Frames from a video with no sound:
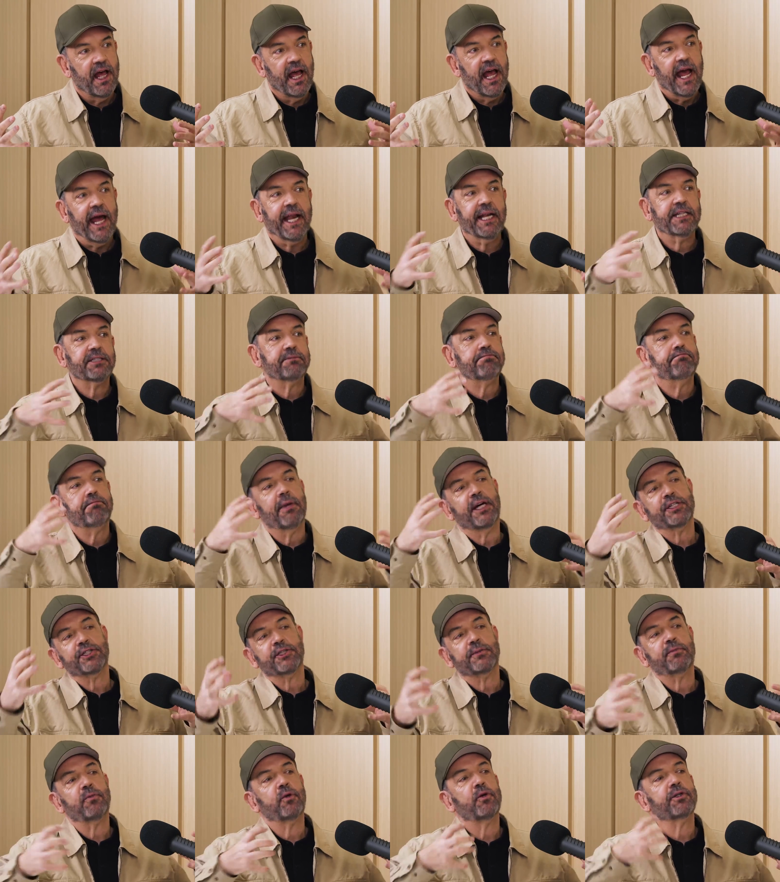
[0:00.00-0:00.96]
And it's
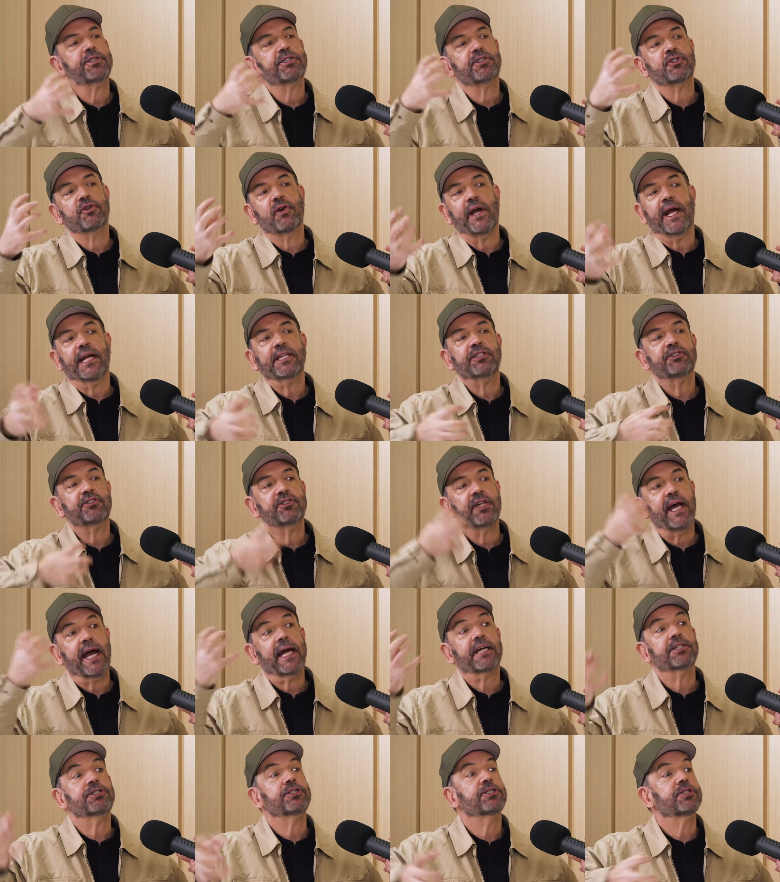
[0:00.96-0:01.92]
much more
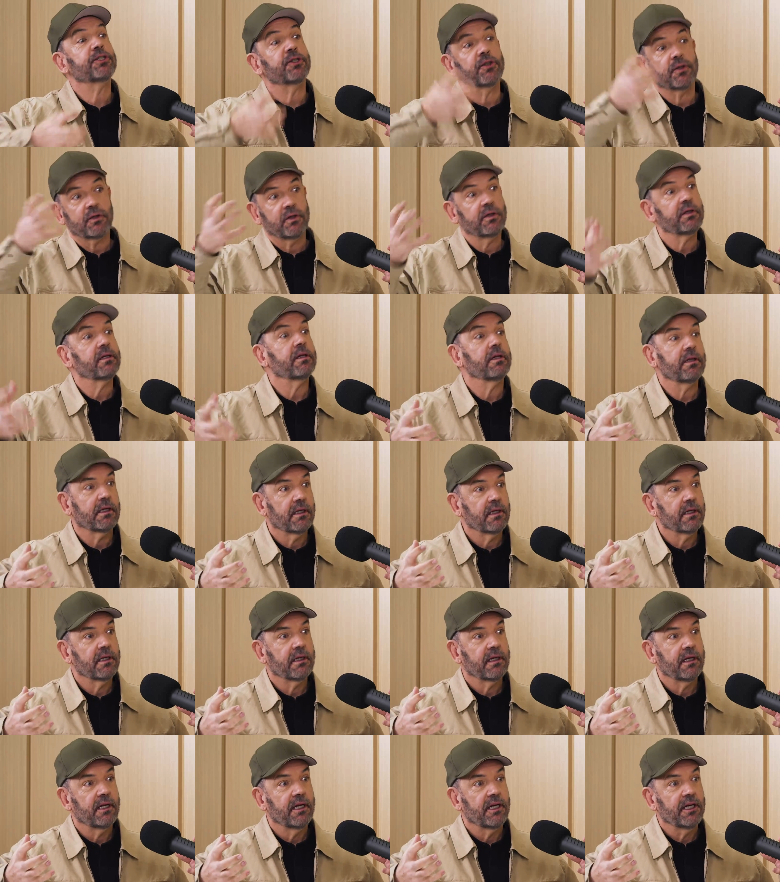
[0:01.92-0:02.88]
transactional. Yeah.
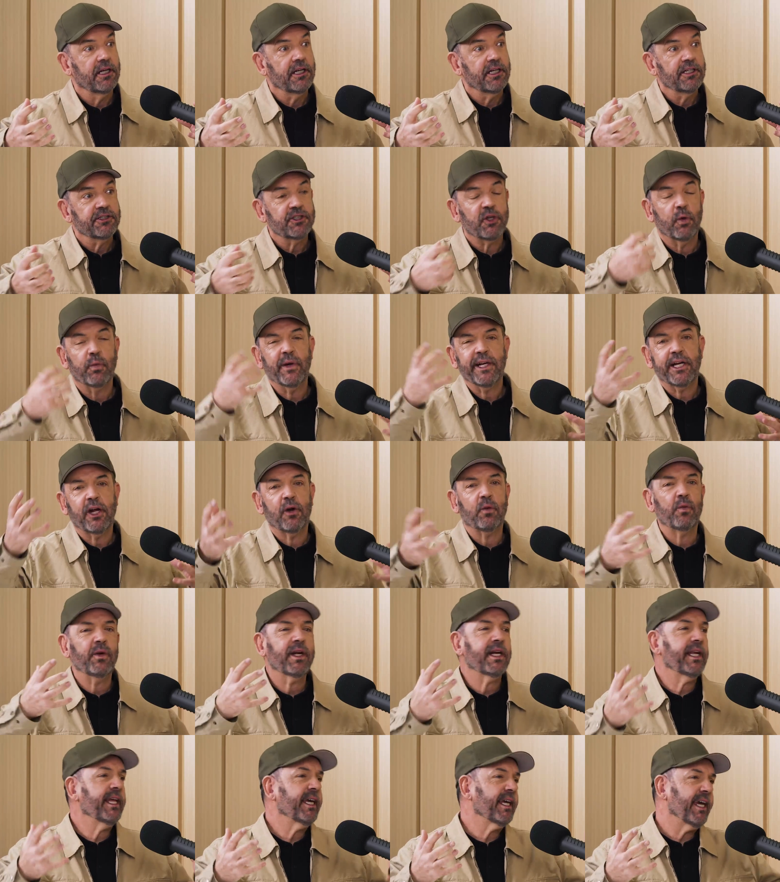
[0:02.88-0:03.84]
So we don't
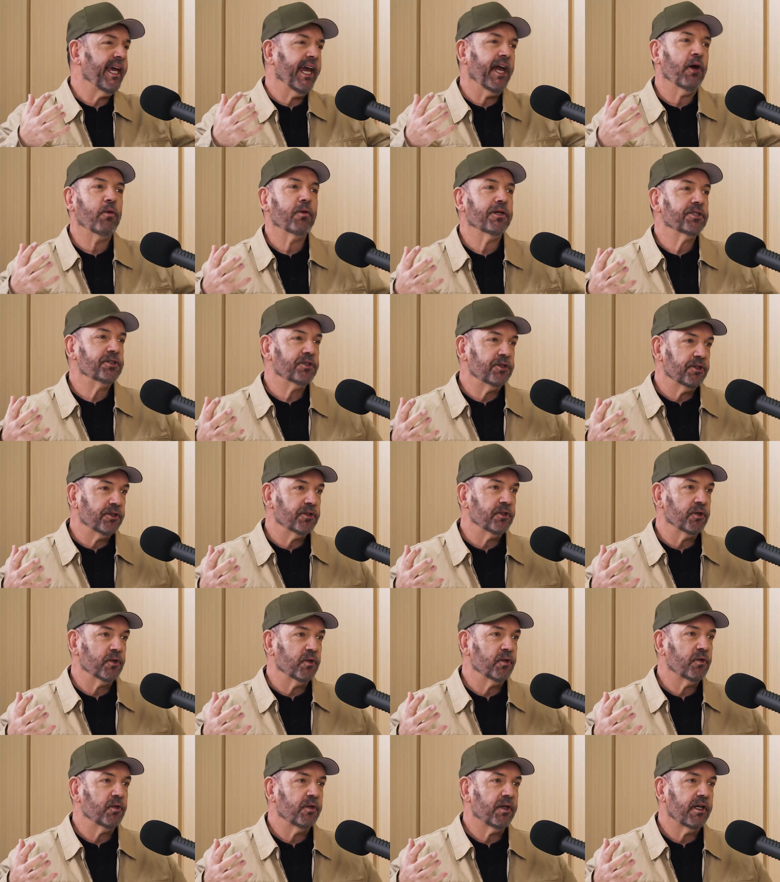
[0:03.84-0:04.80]
really care what you
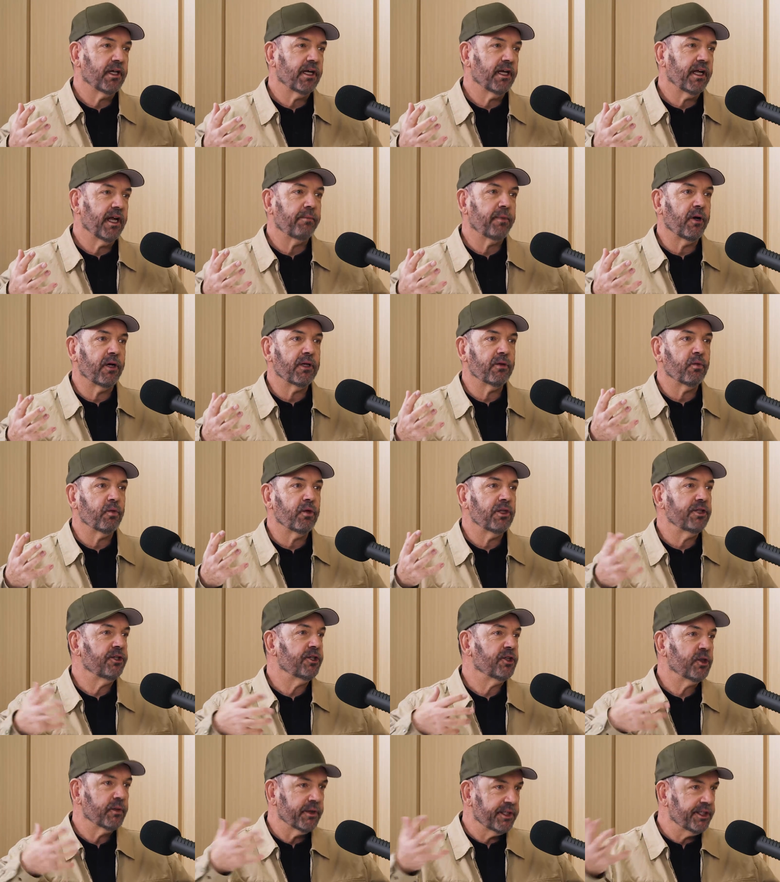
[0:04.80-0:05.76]
do, but will
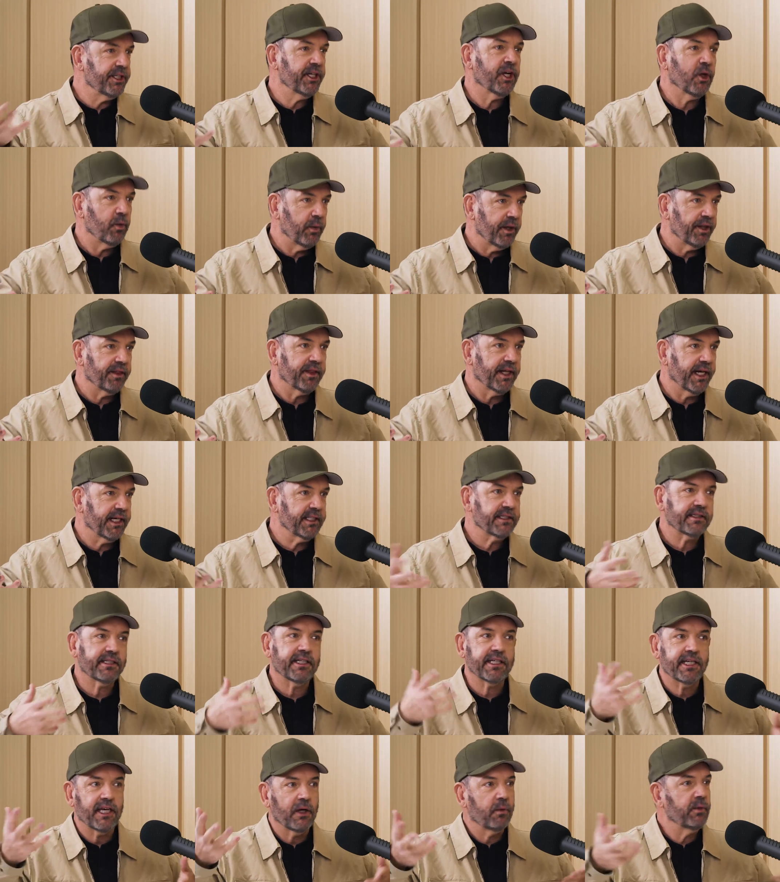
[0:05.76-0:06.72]
you do a deal with
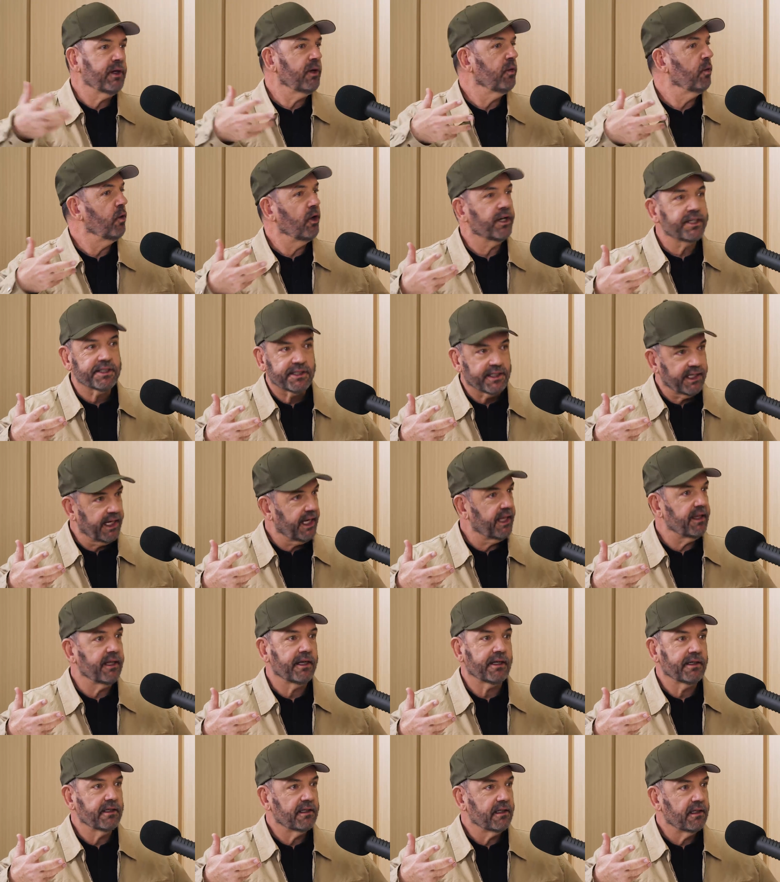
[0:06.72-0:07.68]
us and can we work
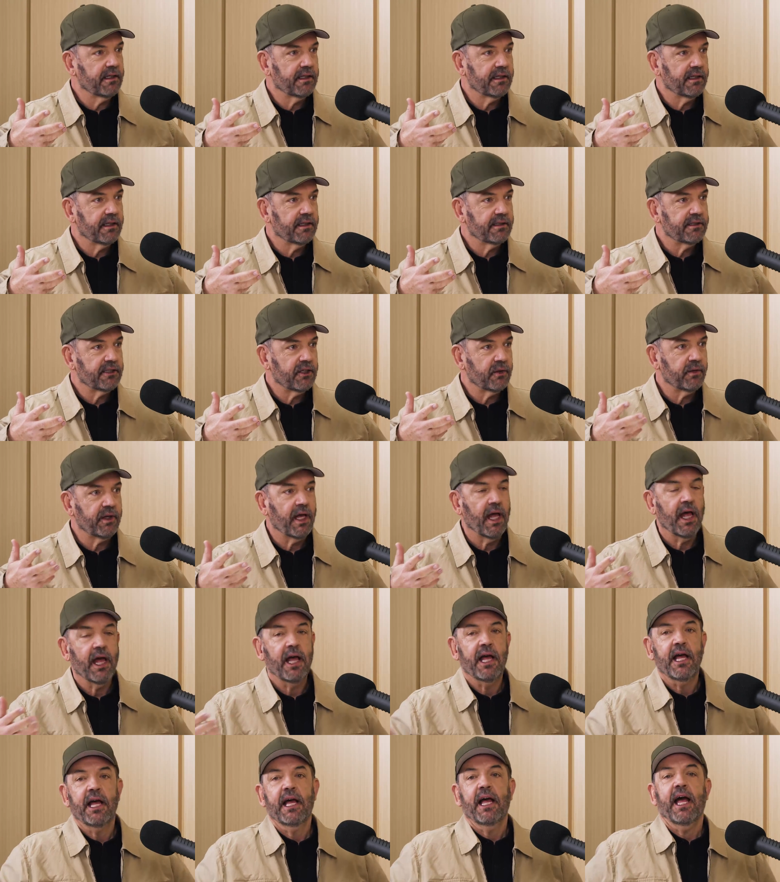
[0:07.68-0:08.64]
together? Great. So,
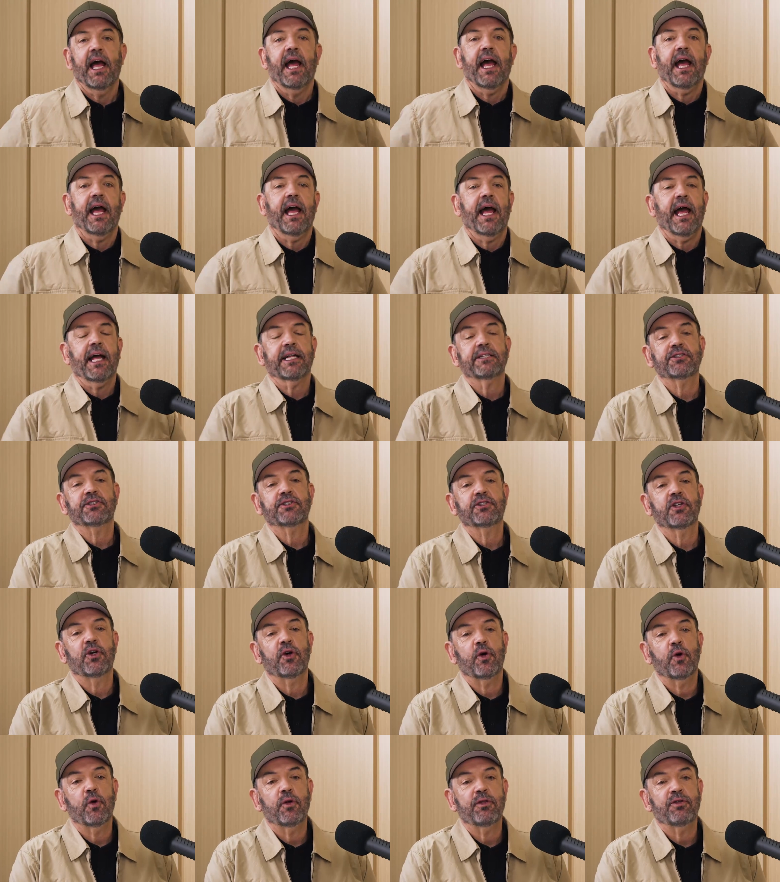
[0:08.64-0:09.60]
that makes sense. And
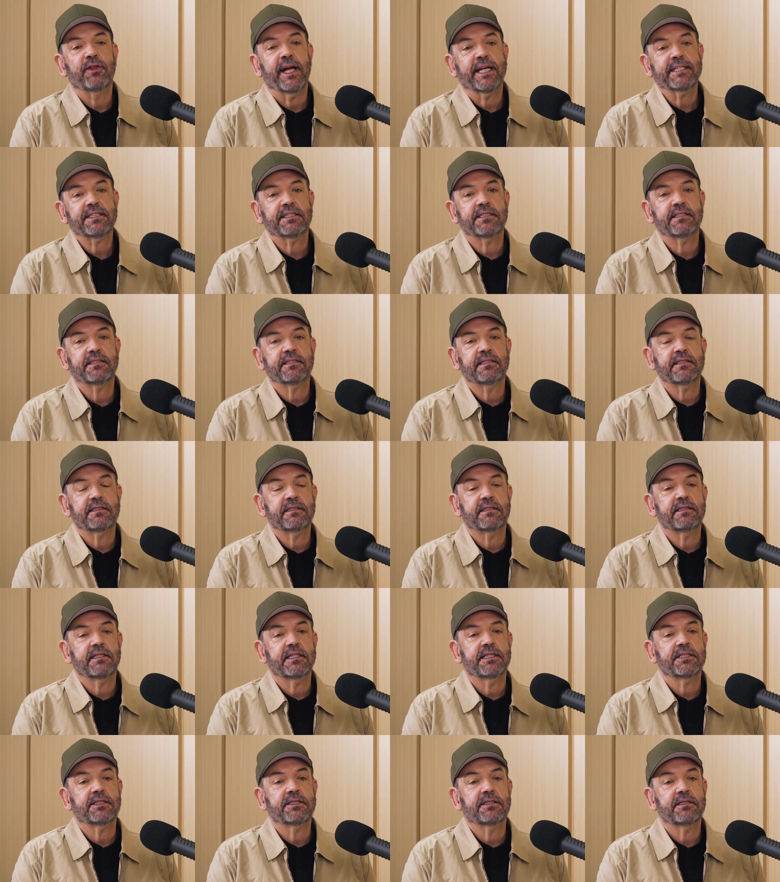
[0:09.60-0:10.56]
so that's
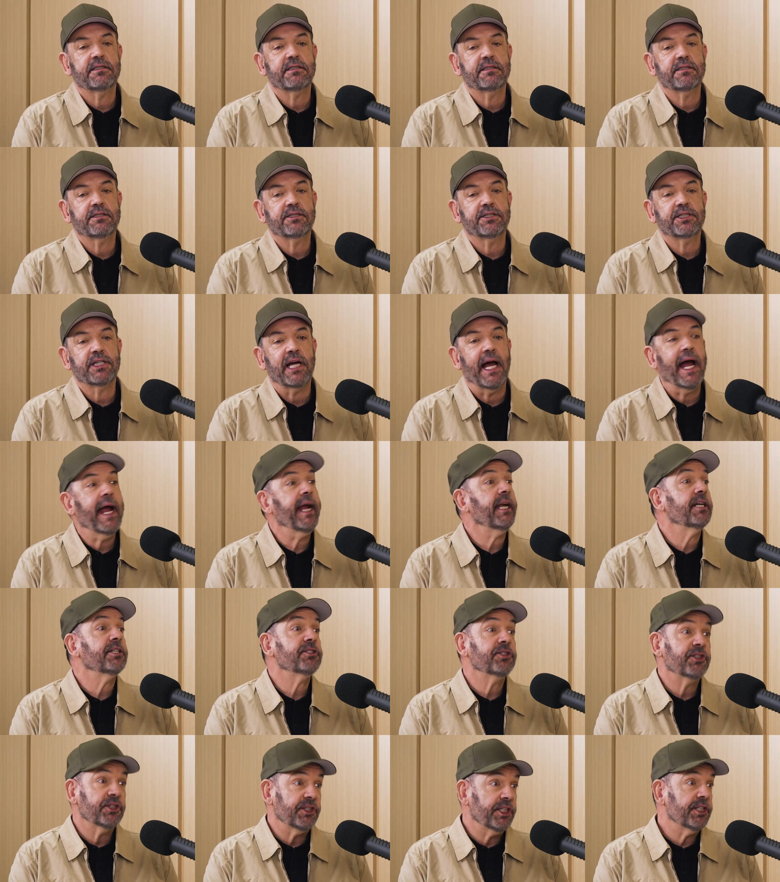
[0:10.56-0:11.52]
the
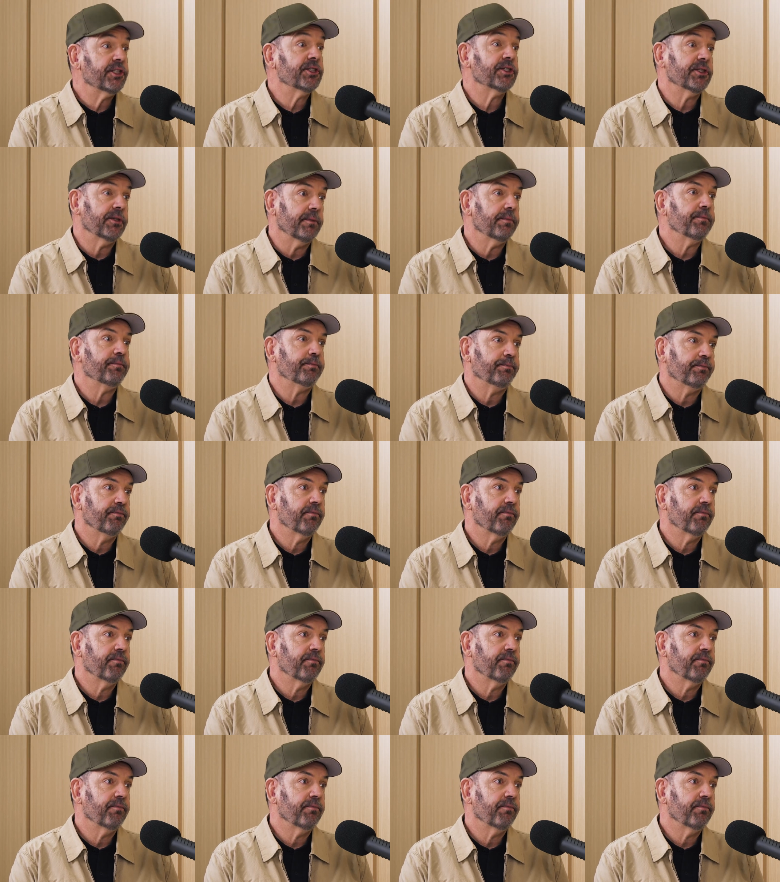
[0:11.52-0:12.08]
China system.